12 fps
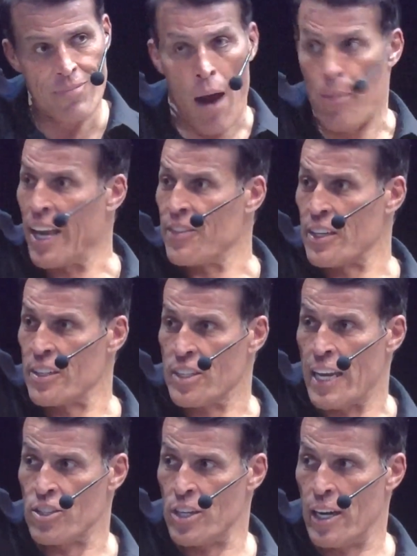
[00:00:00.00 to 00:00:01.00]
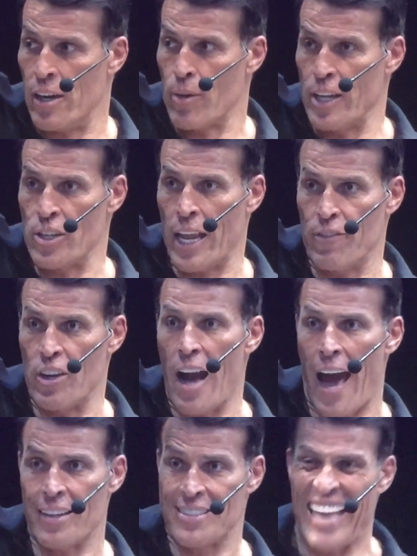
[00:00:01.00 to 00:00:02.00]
How many get the distinction here? Raise your hand if you got it.